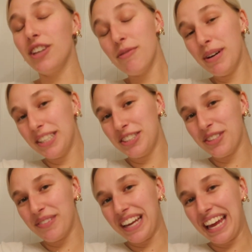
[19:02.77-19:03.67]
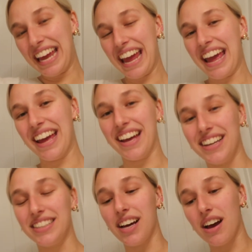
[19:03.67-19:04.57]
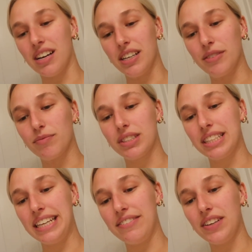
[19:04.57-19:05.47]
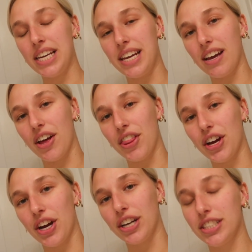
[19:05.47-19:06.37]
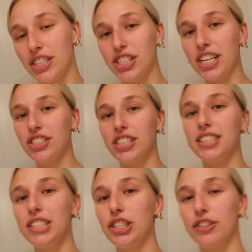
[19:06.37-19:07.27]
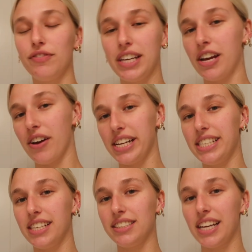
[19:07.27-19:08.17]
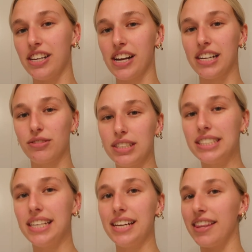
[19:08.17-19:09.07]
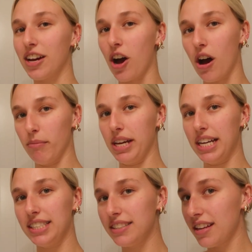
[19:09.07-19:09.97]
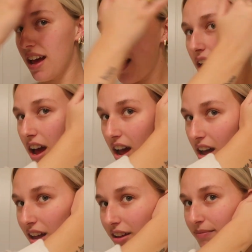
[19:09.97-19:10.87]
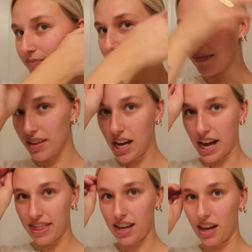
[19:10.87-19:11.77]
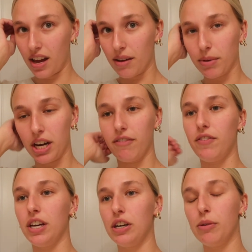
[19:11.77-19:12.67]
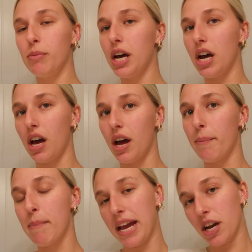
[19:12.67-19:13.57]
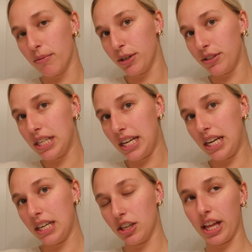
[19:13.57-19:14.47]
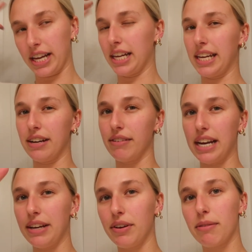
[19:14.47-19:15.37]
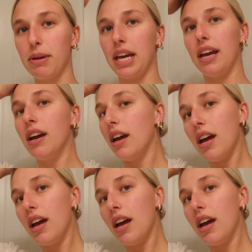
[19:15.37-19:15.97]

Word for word: so much to me. And um, leave any other suggestions or video ideas that you guys want to see in the comments. Um, I think I'm going to film a makeup routine or like a get ready with me